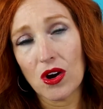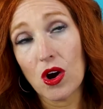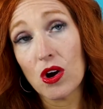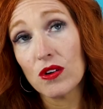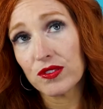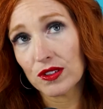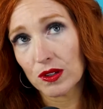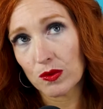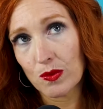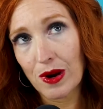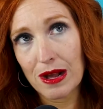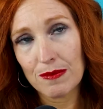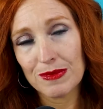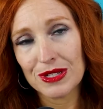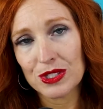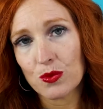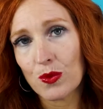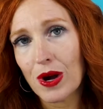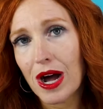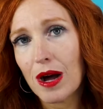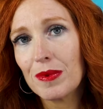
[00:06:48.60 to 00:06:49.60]
overwhelm
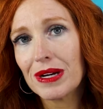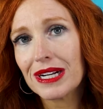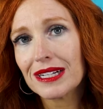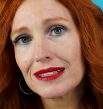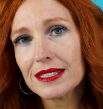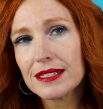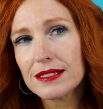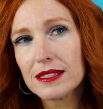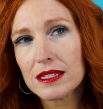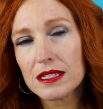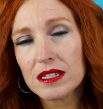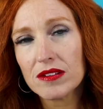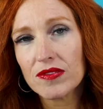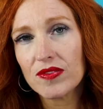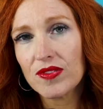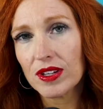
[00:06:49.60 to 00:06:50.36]
as well, but it leads us to